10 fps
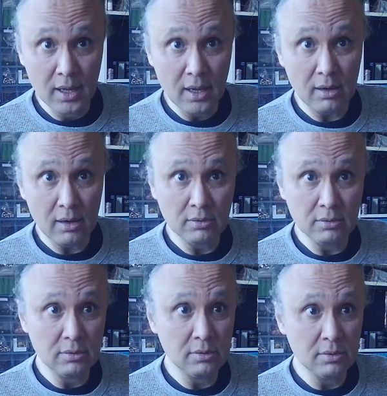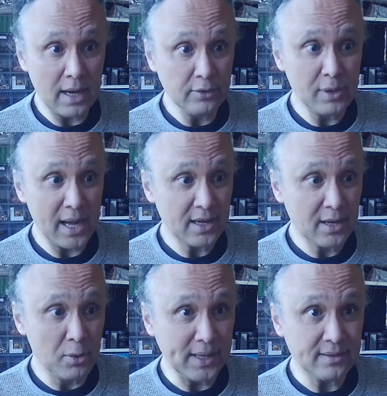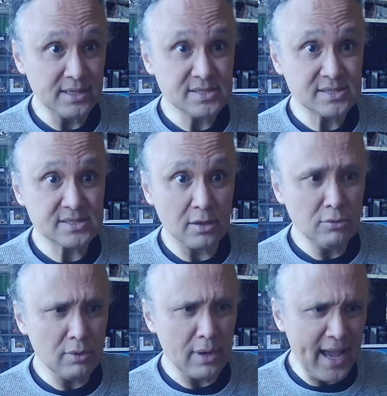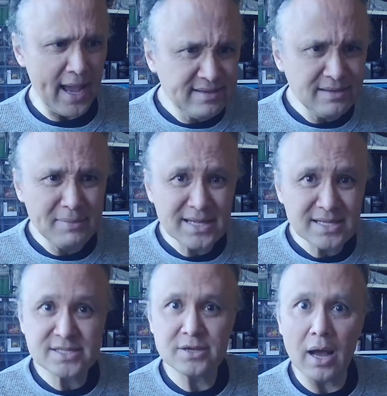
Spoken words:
Ooh, how do I quit this? Ooh, 18 minutes.